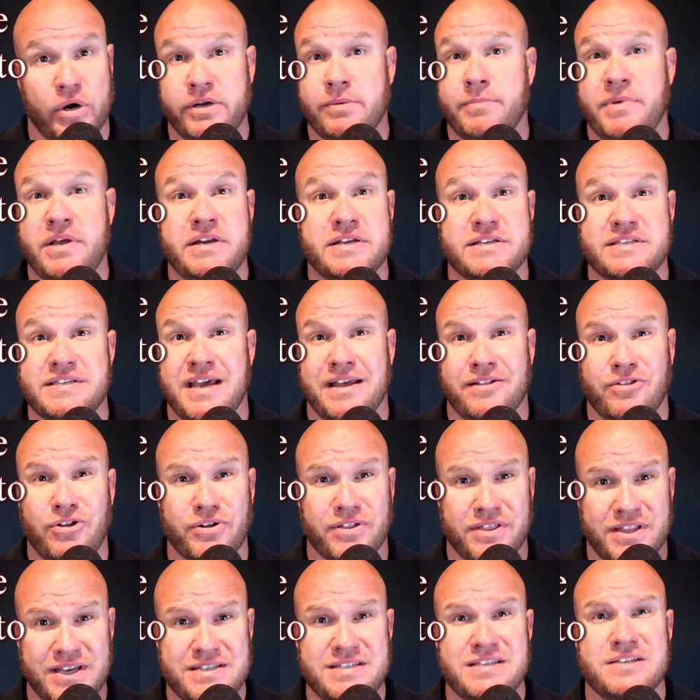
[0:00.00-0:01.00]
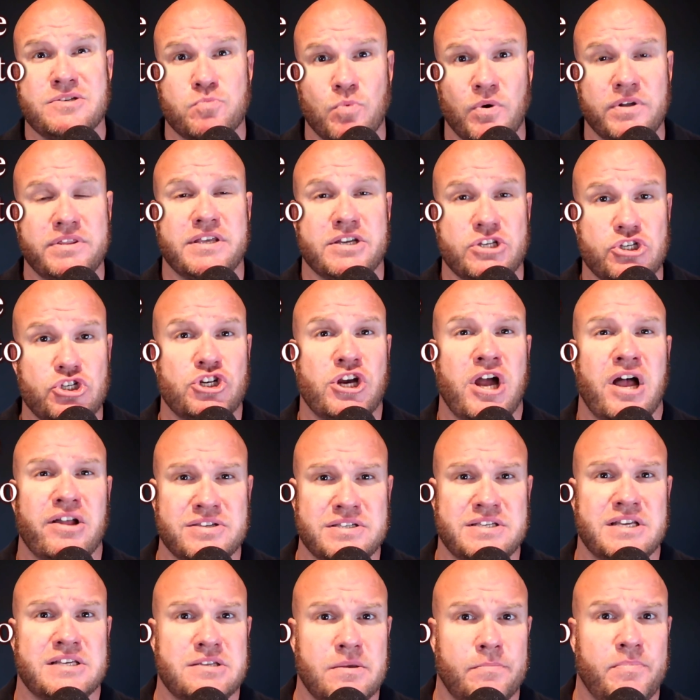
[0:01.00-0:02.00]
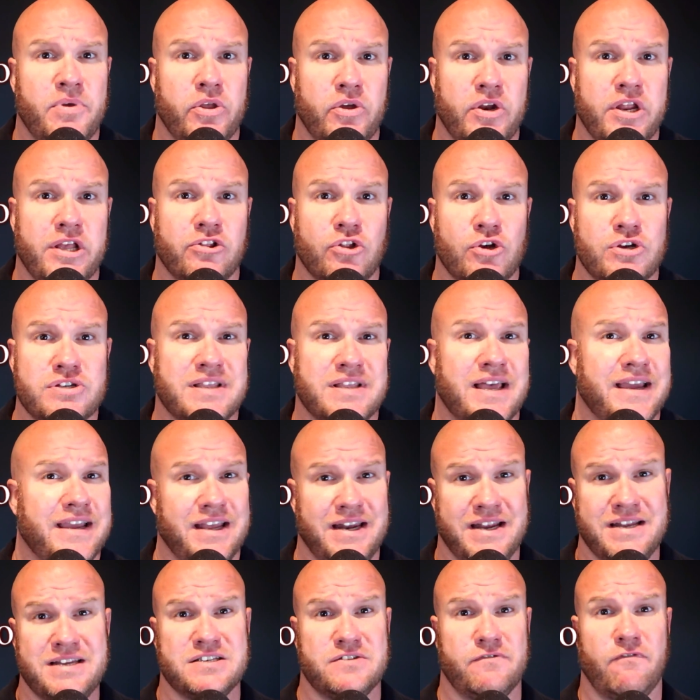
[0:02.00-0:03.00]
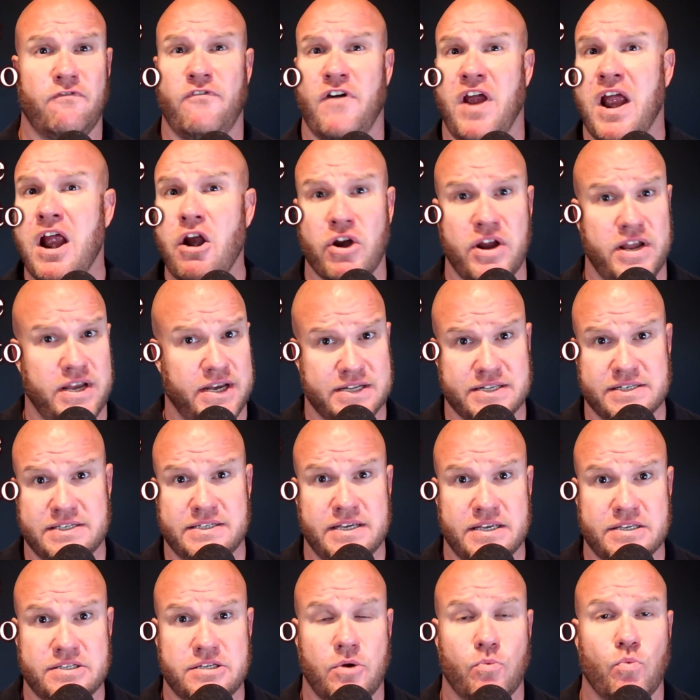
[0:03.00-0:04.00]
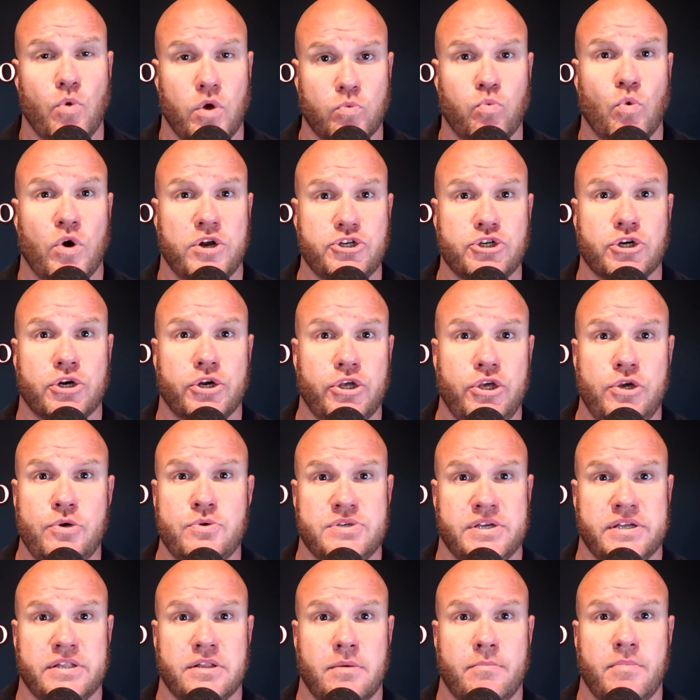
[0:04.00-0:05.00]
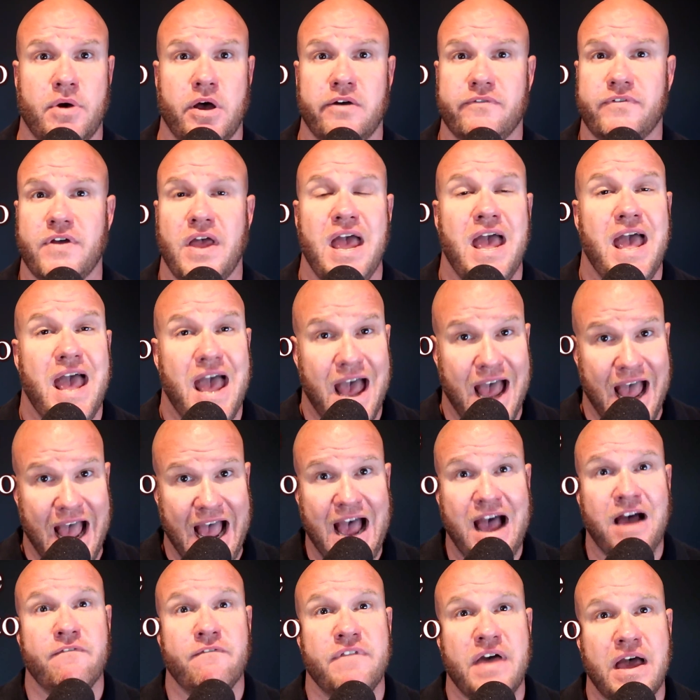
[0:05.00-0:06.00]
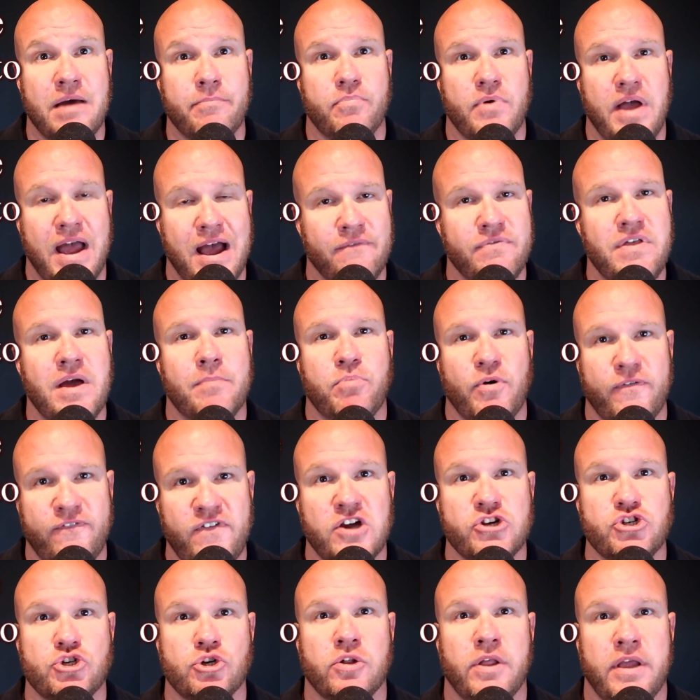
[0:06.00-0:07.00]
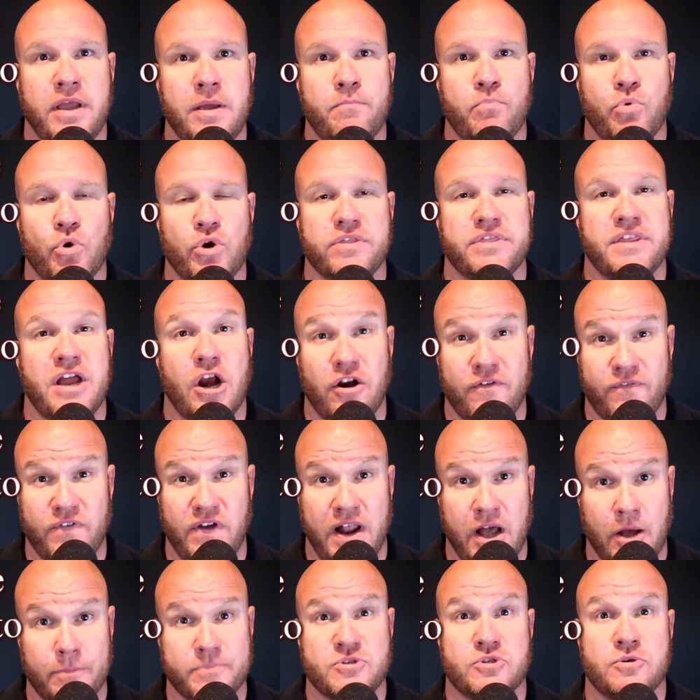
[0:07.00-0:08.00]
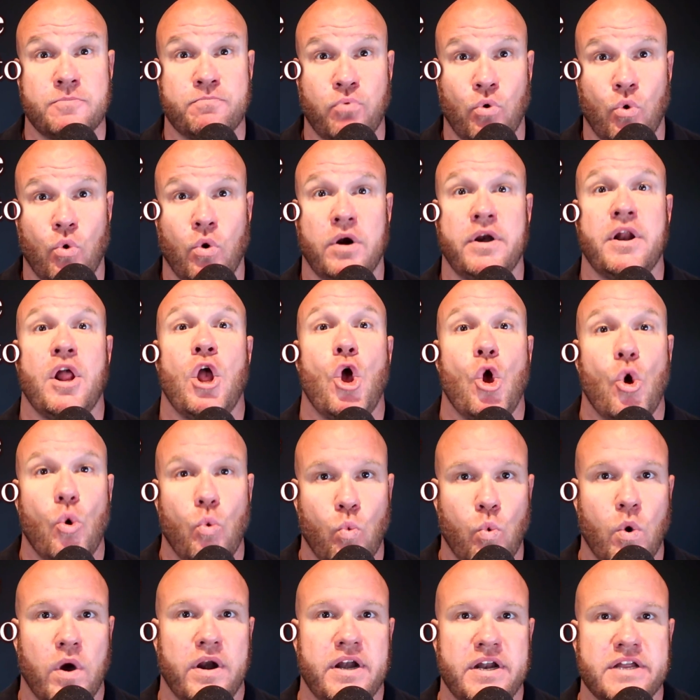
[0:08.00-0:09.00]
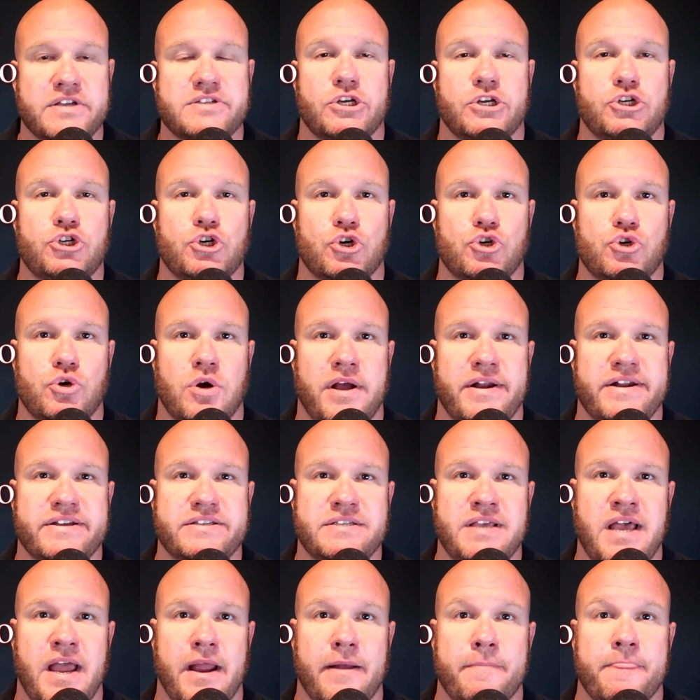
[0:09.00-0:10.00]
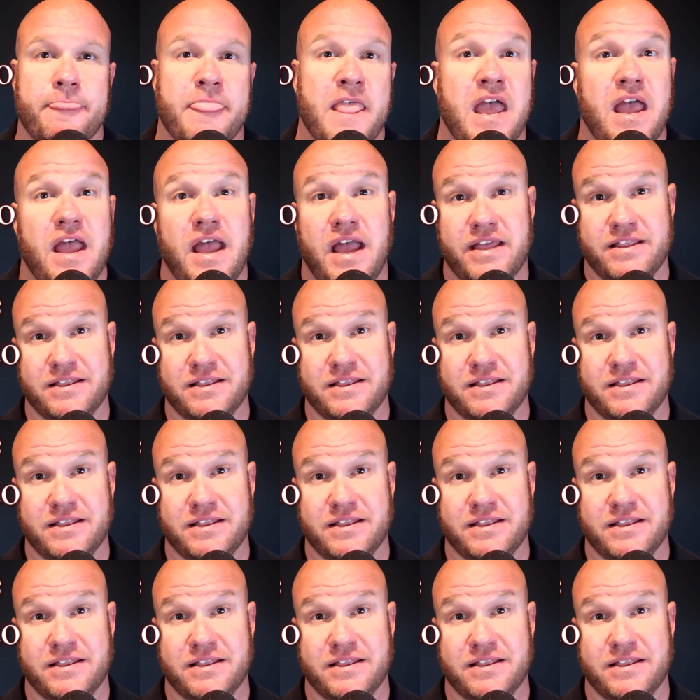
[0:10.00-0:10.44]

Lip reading: Bring them in to say, look, this is what this child's disability looks like, and it is very consistent with what you're accusing them of. Have that professional input there if it helps support what it is that you're trying to say.